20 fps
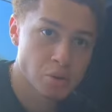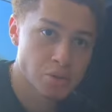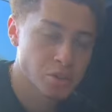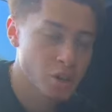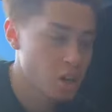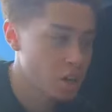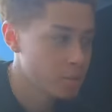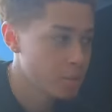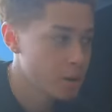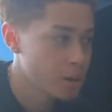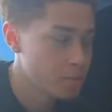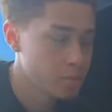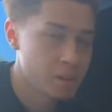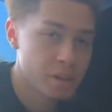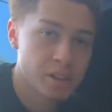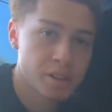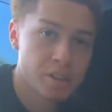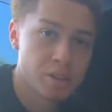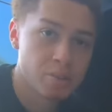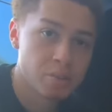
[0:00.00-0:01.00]
talking about in the
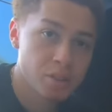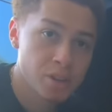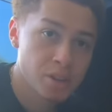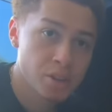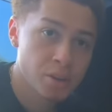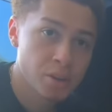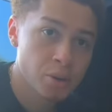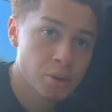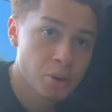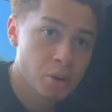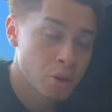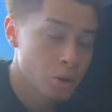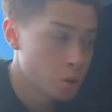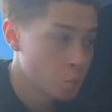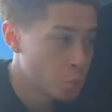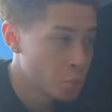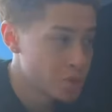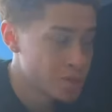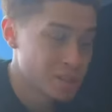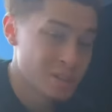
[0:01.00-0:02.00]
beginning of the video,
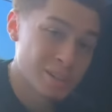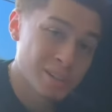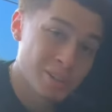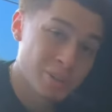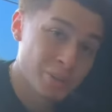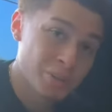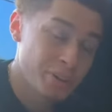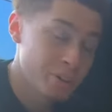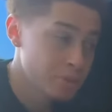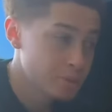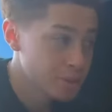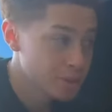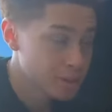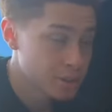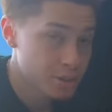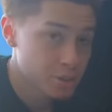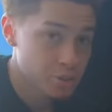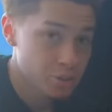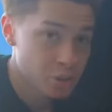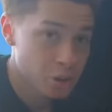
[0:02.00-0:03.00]
what's a little different
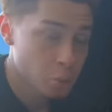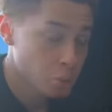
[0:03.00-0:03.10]
than the front